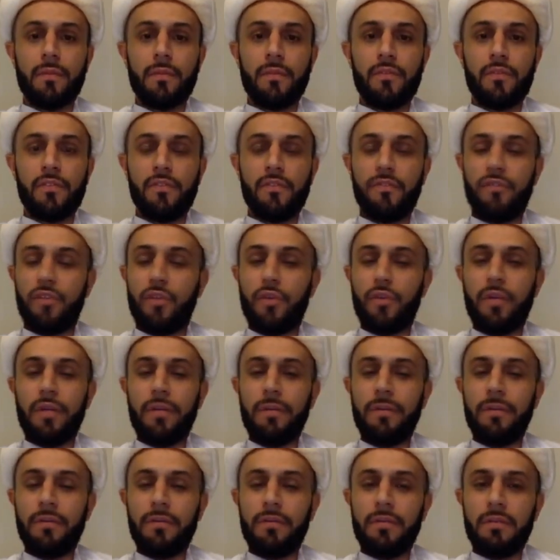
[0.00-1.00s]
It's a
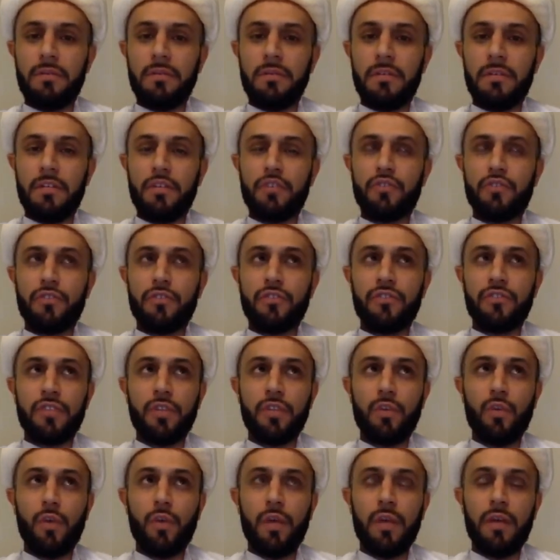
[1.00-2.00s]
very
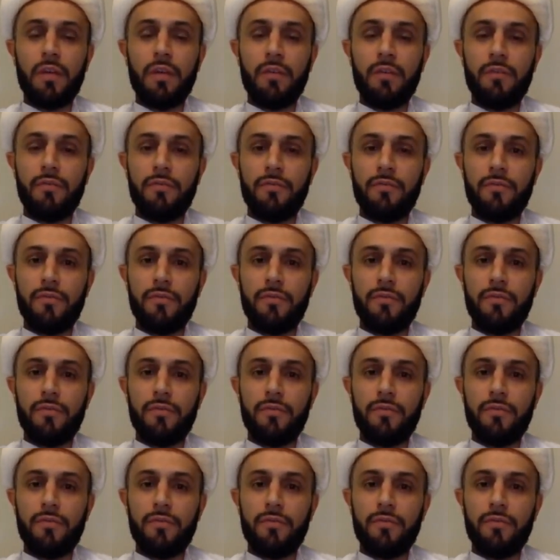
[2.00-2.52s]
interesting way of,